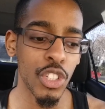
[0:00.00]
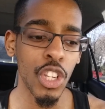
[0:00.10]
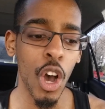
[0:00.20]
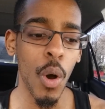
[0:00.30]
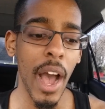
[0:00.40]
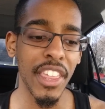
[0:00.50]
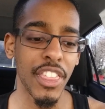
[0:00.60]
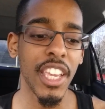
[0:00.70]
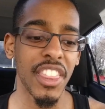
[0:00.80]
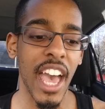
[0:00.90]
So I
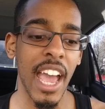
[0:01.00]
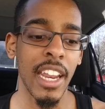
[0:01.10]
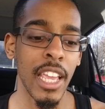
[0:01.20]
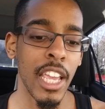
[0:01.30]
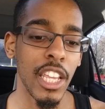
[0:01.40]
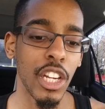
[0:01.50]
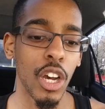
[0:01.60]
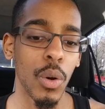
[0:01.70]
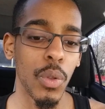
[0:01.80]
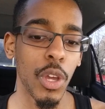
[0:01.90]
think that, you
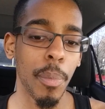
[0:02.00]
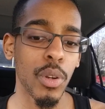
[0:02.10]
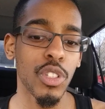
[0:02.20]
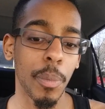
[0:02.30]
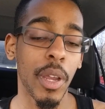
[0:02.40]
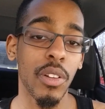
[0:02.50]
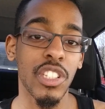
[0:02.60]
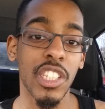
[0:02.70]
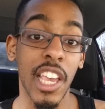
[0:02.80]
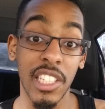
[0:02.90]
know, their personal
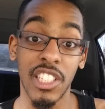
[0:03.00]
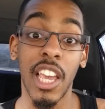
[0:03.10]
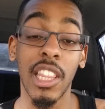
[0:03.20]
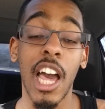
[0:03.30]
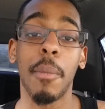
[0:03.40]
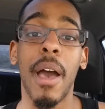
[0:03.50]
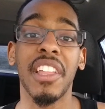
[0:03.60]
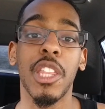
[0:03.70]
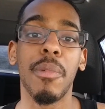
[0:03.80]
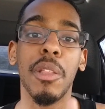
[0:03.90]
appearance can say a lot
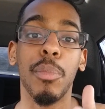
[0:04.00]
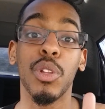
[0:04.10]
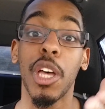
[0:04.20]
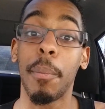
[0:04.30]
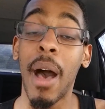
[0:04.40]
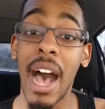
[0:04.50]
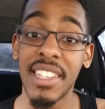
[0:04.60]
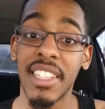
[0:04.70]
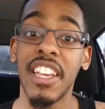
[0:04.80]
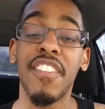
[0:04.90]
about them in both a
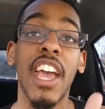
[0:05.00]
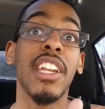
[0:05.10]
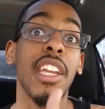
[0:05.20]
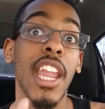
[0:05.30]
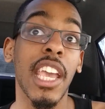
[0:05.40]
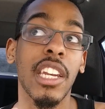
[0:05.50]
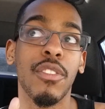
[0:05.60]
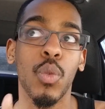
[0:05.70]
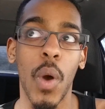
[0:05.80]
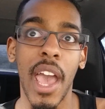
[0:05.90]
positive and a
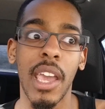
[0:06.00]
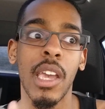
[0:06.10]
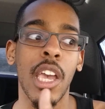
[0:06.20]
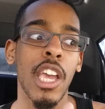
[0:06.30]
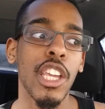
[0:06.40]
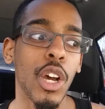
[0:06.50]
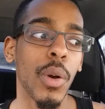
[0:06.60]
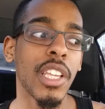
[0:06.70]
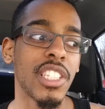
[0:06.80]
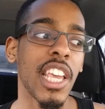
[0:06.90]
negative way. You
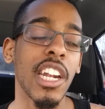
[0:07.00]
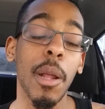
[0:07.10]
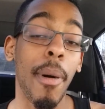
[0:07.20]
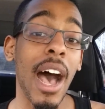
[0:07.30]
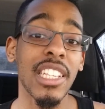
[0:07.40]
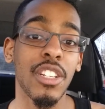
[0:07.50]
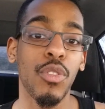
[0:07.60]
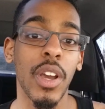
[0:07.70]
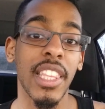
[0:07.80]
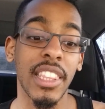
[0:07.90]
know, it could say it in a
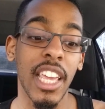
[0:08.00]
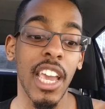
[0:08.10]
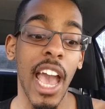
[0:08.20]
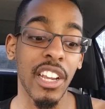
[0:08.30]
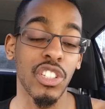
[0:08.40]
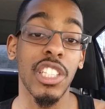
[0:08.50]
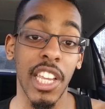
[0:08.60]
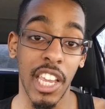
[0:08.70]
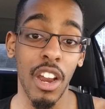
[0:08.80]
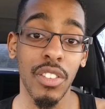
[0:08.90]
positive way that they actually
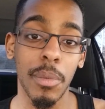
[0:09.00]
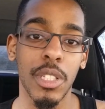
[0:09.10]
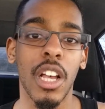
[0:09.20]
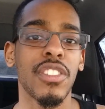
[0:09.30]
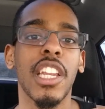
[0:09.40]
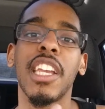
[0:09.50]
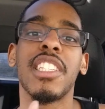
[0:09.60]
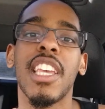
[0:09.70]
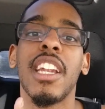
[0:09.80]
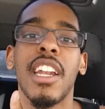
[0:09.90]
take care of themselves, and it
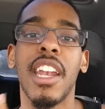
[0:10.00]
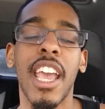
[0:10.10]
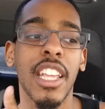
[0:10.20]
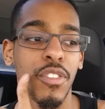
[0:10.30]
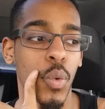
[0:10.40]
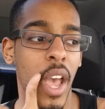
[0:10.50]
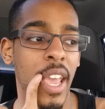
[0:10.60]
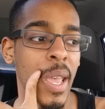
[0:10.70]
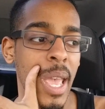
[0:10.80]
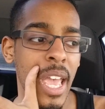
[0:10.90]
could say it in a negative
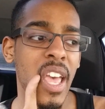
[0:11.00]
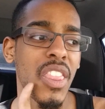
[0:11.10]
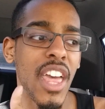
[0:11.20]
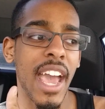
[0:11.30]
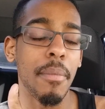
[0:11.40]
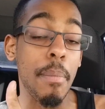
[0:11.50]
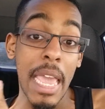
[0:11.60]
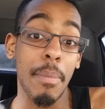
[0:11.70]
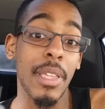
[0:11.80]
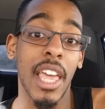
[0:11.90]
way that
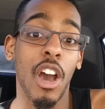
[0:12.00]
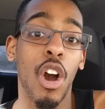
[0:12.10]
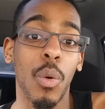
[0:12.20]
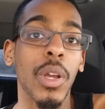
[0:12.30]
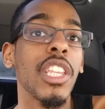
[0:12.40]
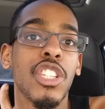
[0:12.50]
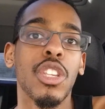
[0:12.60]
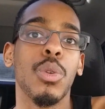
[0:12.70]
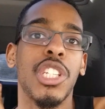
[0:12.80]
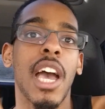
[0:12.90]
maybe they are really
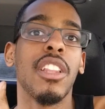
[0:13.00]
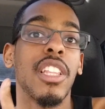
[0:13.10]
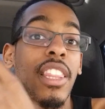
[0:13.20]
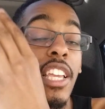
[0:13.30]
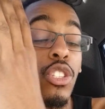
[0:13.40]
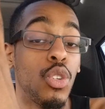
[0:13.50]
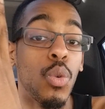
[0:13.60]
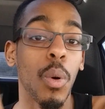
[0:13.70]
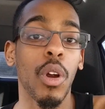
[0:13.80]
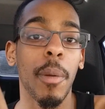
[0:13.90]
so shallow that they
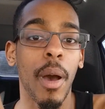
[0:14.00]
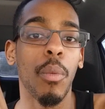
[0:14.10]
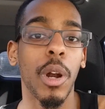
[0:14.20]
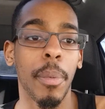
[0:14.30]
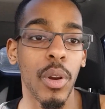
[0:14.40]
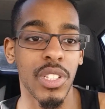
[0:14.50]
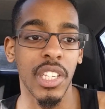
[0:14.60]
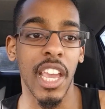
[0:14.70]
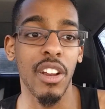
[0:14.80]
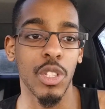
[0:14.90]
do worry about what a
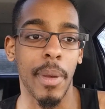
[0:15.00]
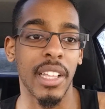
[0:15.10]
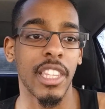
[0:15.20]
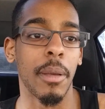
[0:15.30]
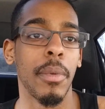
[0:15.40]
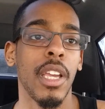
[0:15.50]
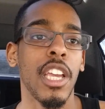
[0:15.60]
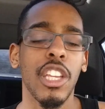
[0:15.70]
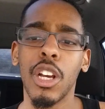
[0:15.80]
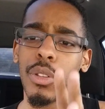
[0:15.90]
person cares about them.
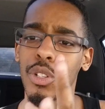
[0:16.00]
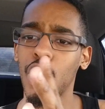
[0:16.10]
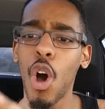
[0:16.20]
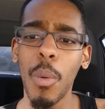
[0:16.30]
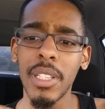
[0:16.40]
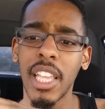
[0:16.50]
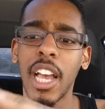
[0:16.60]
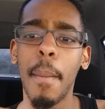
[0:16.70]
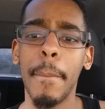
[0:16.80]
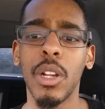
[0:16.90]
You know, there's always
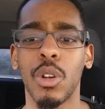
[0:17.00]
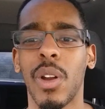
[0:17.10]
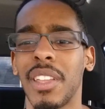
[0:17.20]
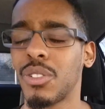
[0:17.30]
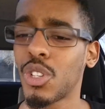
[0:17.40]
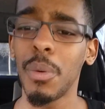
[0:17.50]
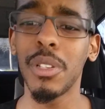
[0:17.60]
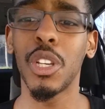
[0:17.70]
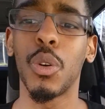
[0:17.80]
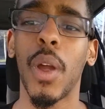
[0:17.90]
like a middle ground. There's
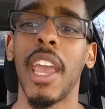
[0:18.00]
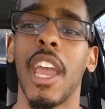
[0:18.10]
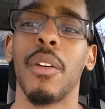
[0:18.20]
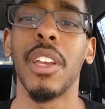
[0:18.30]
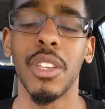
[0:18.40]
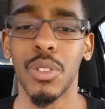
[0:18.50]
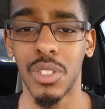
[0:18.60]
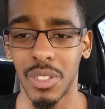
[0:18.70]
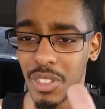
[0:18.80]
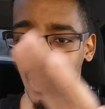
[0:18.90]
always a gray area.
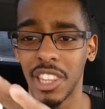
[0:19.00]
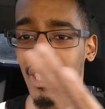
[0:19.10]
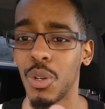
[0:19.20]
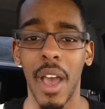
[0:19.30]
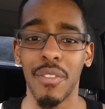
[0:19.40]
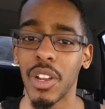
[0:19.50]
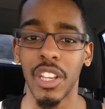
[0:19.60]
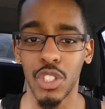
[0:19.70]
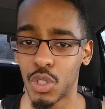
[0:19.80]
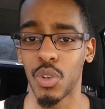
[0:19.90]
There's to, to every
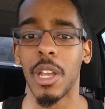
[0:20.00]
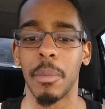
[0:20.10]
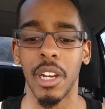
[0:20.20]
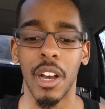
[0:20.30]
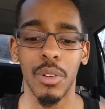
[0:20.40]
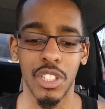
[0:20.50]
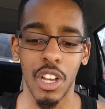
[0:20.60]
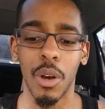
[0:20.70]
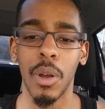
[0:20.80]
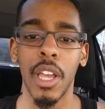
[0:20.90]
extreme, you know?
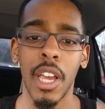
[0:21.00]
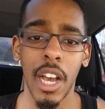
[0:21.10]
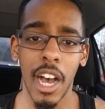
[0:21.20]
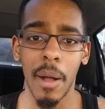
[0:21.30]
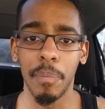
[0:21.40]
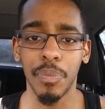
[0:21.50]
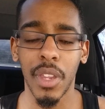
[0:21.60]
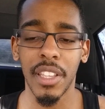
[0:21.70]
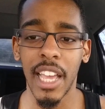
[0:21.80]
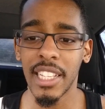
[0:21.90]
So um,
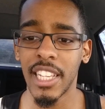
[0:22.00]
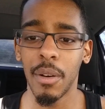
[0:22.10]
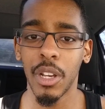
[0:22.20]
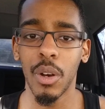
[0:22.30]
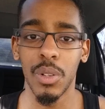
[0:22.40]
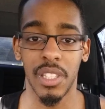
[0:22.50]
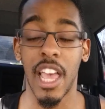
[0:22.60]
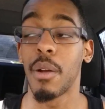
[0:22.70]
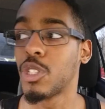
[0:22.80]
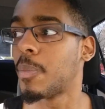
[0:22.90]
that's how it goes
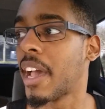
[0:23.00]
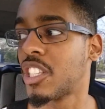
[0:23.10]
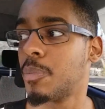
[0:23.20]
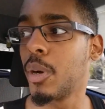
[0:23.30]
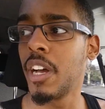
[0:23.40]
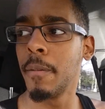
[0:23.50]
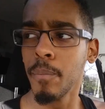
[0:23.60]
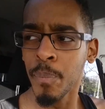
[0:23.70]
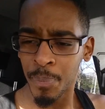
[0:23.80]
in that respect. But